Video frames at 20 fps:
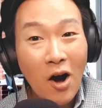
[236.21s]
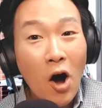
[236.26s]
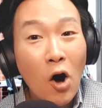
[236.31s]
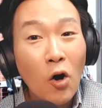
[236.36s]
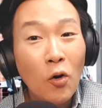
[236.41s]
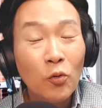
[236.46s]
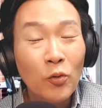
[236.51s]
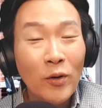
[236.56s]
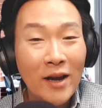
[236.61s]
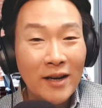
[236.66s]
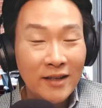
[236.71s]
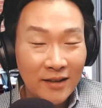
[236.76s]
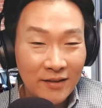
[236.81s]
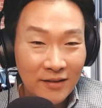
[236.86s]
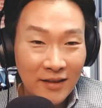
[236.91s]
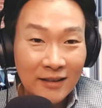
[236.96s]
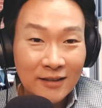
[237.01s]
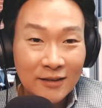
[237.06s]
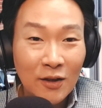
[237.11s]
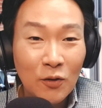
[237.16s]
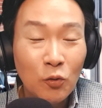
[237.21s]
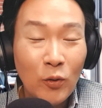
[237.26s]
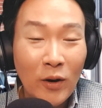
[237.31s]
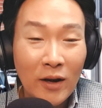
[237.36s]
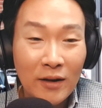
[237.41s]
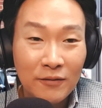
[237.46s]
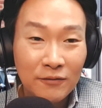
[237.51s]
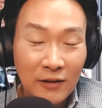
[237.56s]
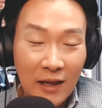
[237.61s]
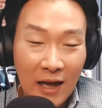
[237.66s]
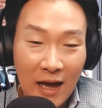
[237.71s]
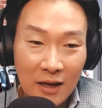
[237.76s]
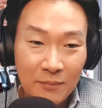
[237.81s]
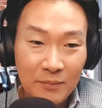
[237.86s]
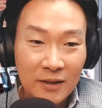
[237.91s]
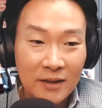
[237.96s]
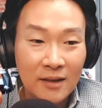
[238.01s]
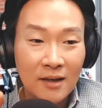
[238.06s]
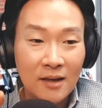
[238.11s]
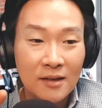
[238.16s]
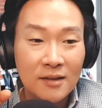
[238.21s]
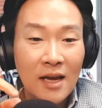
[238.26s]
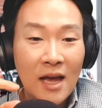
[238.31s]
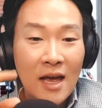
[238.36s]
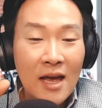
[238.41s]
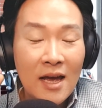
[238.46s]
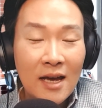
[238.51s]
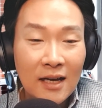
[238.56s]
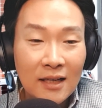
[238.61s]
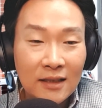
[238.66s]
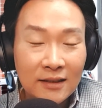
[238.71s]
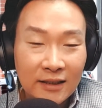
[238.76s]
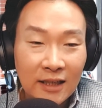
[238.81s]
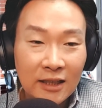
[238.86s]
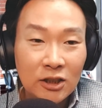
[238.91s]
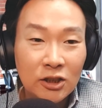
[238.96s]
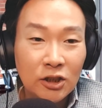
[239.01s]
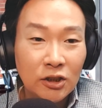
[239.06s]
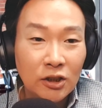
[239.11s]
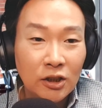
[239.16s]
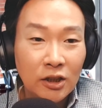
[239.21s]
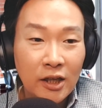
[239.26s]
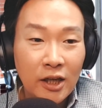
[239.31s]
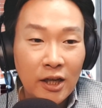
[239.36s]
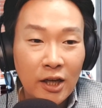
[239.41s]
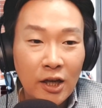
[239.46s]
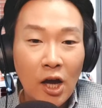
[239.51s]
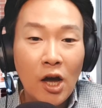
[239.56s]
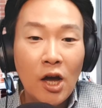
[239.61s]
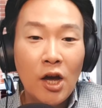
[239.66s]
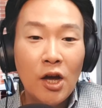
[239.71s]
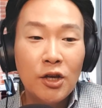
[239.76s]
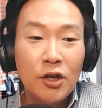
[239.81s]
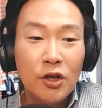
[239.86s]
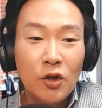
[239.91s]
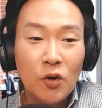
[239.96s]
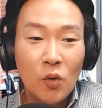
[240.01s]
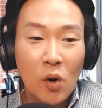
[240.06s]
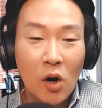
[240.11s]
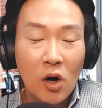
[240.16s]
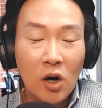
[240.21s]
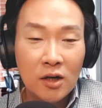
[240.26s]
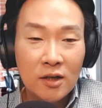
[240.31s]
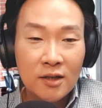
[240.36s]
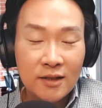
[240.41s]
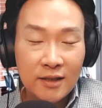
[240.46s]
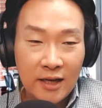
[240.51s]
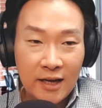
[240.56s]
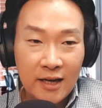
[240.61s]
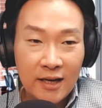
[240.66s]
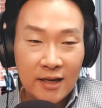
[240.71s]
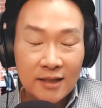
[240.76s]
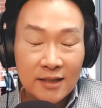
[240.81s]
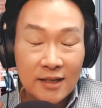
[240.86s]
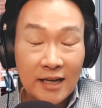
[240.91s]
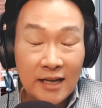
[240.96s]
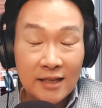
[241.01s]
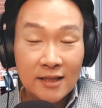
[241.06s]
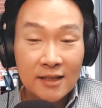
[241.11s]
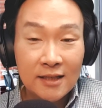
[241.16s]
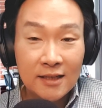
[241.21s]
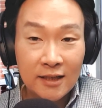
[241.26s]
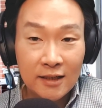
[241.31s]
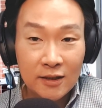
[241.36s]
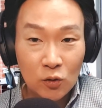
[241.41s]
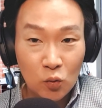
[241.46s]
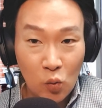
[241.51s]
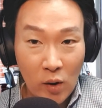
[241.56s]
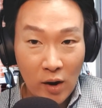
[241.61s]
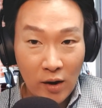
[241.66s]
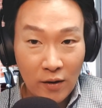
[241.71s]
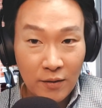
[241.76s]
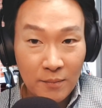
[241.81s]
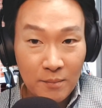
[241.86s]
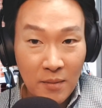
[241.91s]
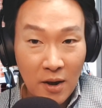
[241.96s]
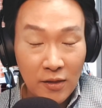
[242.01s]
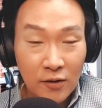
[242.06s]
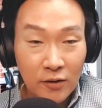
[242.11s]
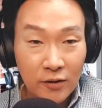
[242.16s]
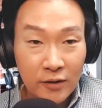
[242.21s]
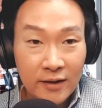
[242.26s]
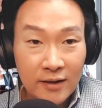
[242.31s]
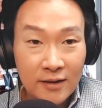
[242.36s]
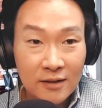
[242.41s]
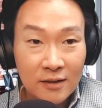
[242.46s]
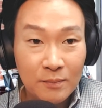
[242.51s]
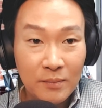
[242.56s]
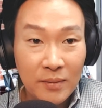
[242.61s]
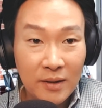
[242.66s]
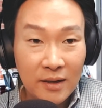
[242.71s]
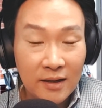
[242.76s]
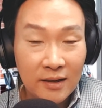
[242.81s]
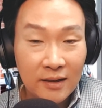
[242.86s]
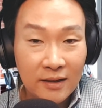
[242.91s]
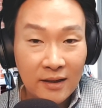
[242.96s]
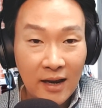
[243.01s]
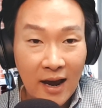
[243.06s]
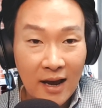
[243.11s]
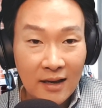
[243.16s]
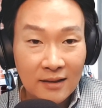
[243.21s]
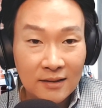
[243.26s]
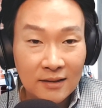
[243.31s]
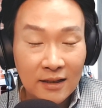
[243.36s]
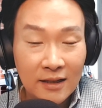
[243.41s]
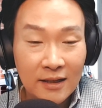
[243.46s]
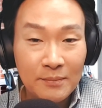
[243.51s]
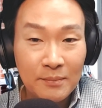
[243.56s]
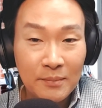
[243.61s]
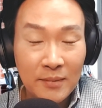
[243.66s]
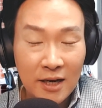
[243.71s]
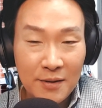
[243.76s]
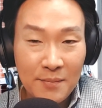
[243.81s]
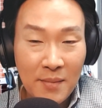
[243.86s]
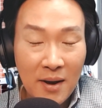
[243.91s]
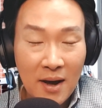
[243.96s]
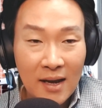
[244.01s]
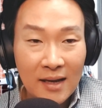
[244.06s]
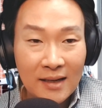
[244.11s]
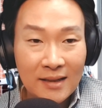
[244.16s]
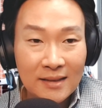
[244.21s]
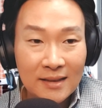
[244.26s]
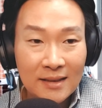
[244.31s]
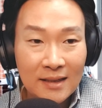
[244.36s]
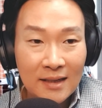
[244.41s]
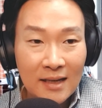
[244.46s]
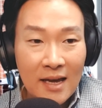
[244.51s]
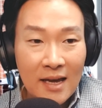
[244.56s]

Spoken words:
Already, that's a red flag because essentially you are seeing an instance where the mother is being gaslit, minimized,